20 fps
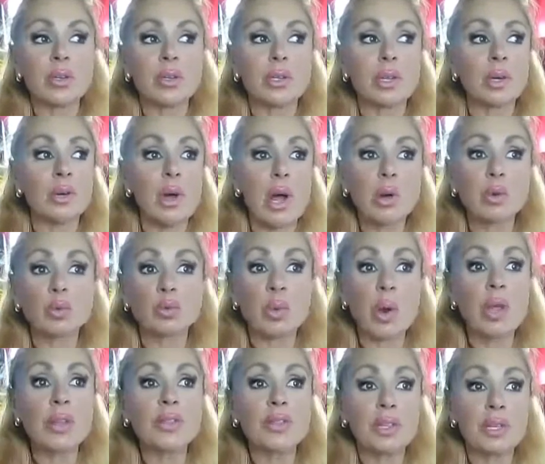
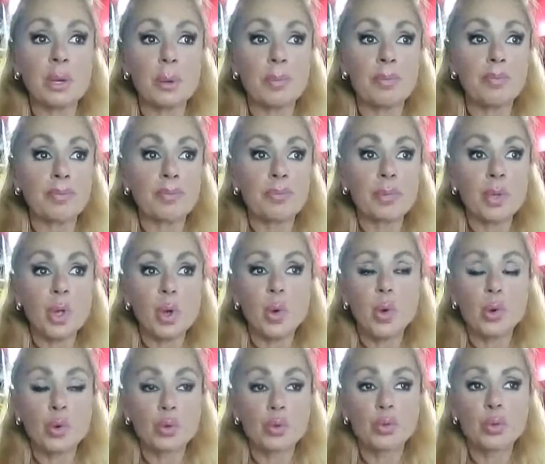outrun them
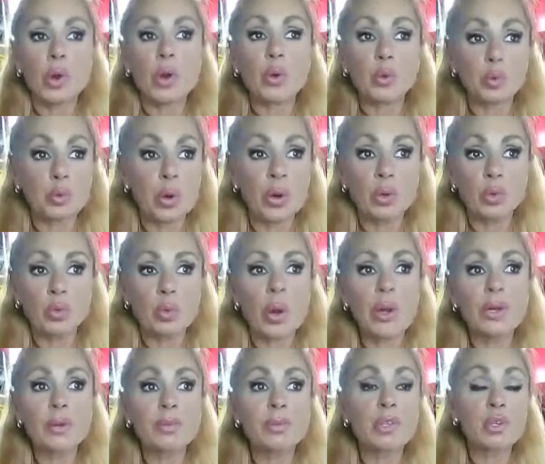or
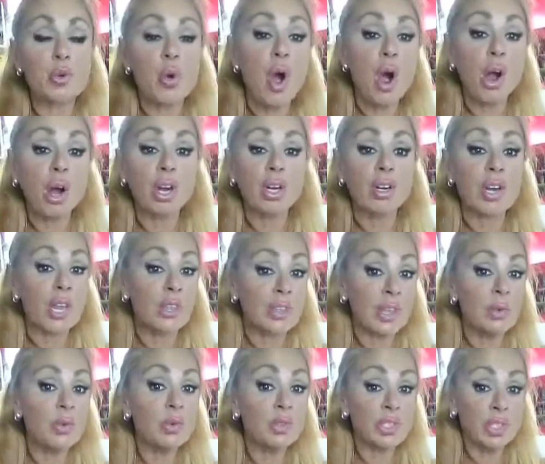run them too hard and
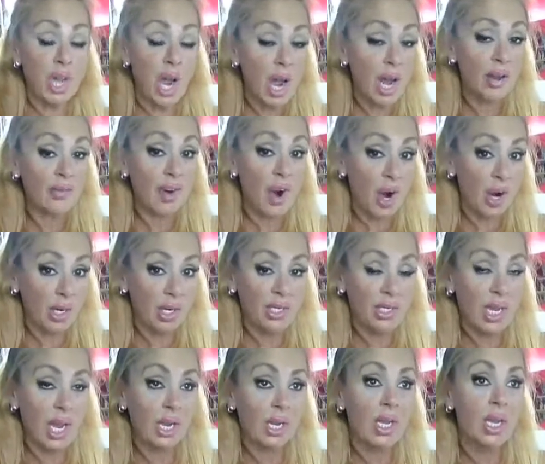they will die of a heart
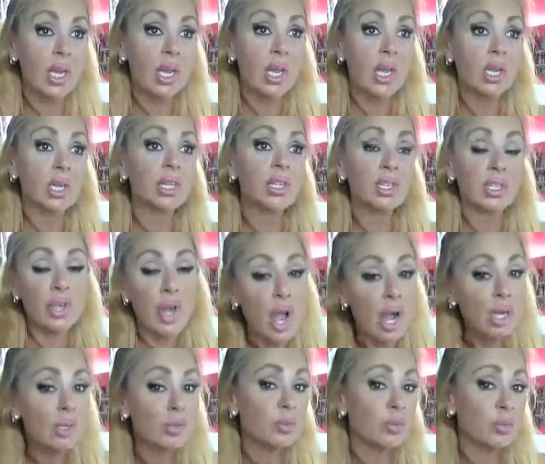attack. Because
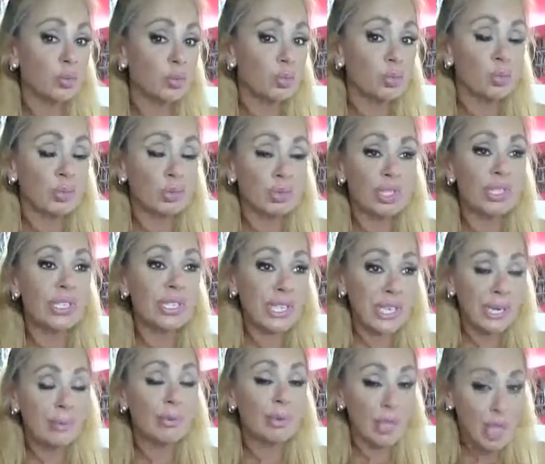dogs will just
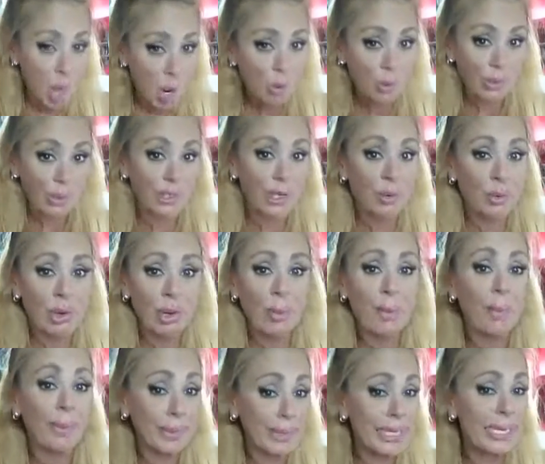keep going. They
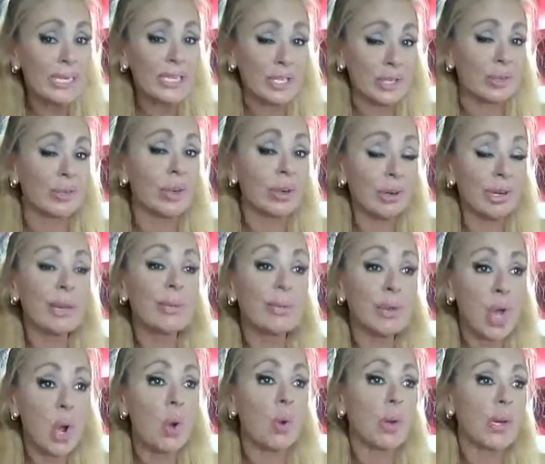want to please you. They'll
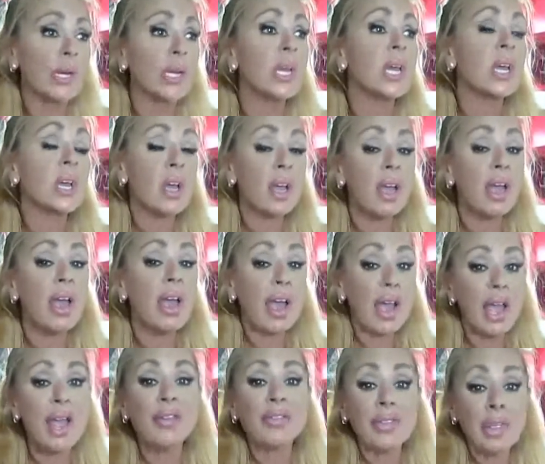keep going
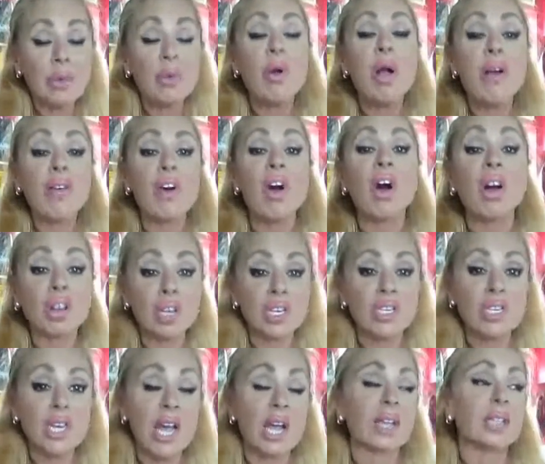and they will have a heart
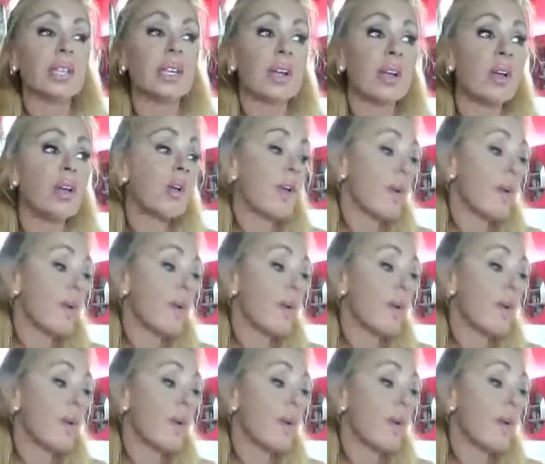attack. Like,